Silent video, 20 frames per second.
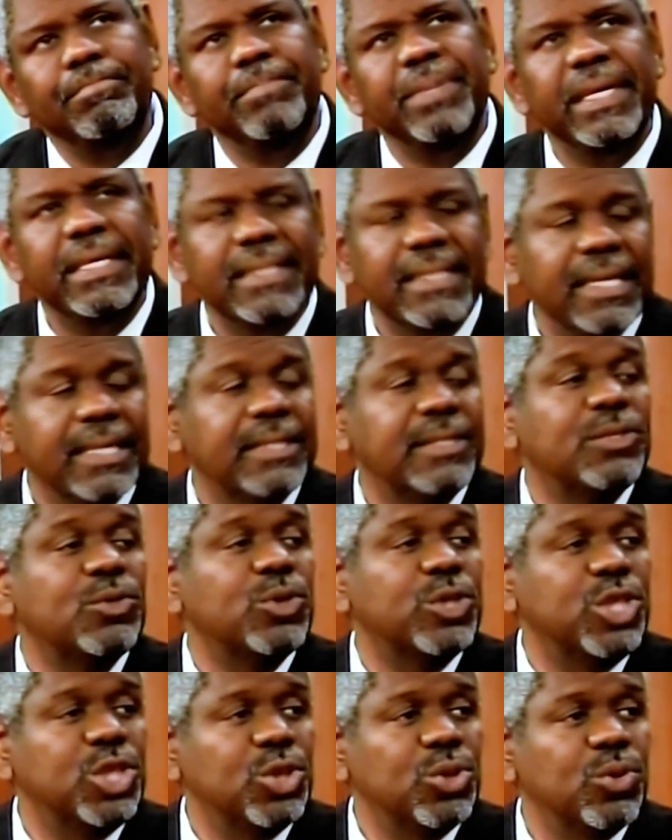basic
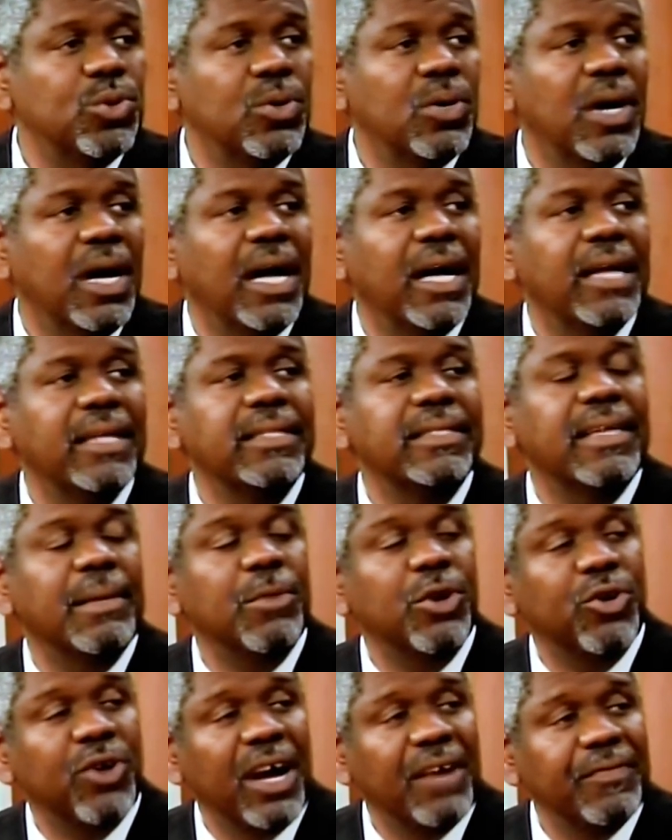socio and
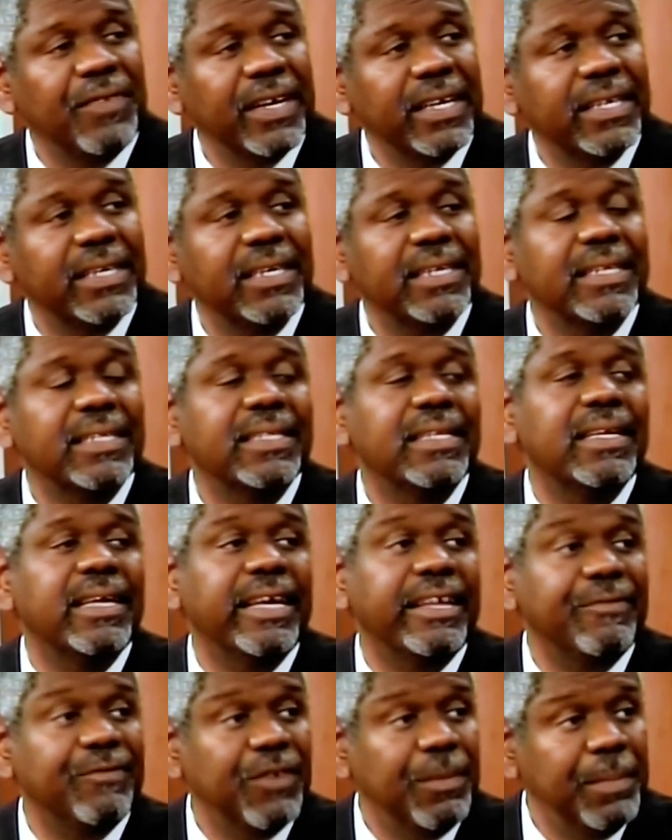demographic
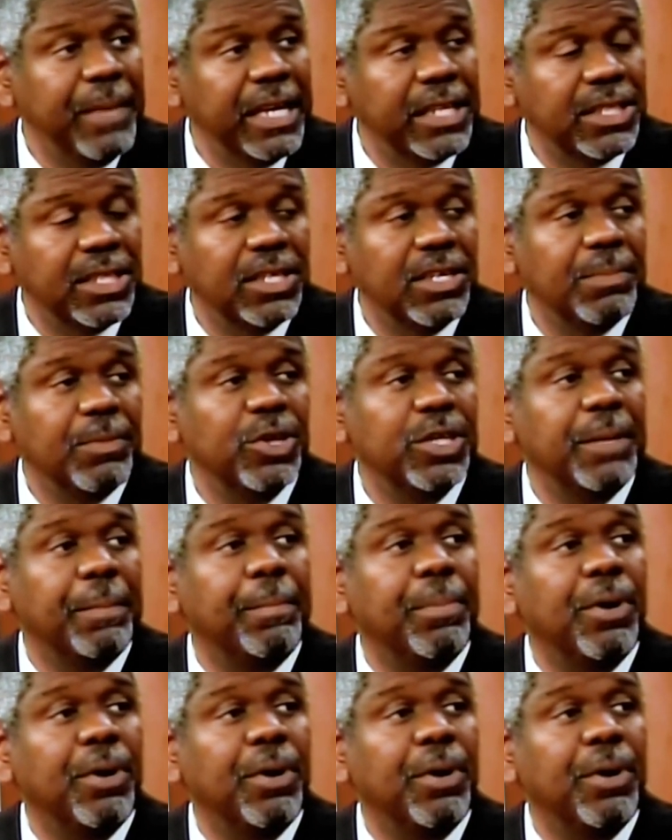information about the